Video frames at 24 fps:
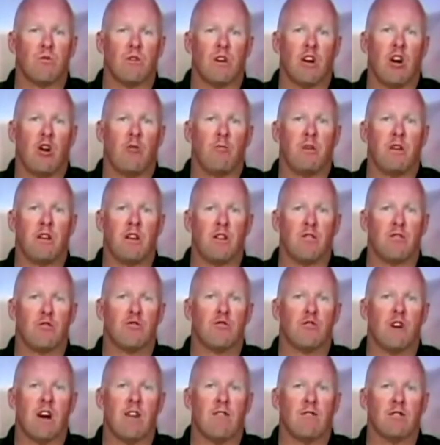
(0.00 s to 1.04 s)
were helping
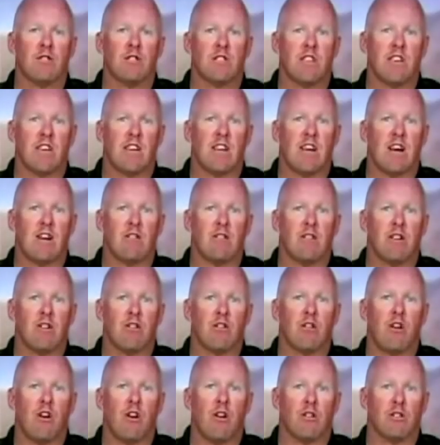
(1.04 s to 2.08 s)
other drivers to get out of
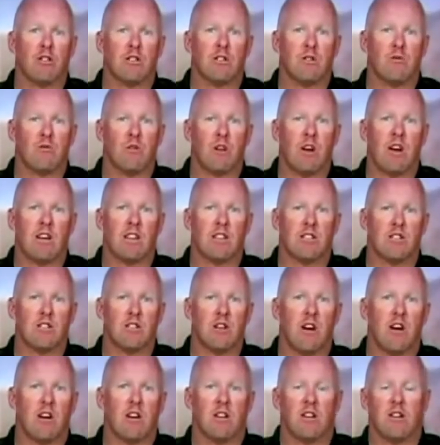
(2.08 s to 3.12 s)
their cars that were kind of
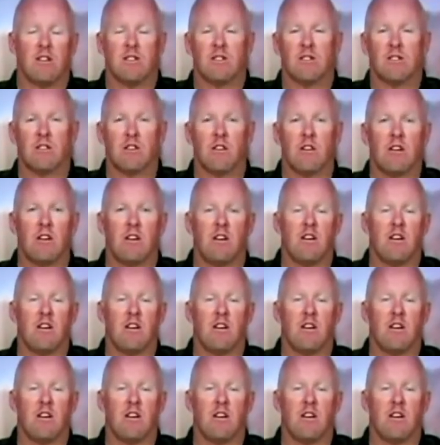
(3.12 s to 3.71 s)
stuck because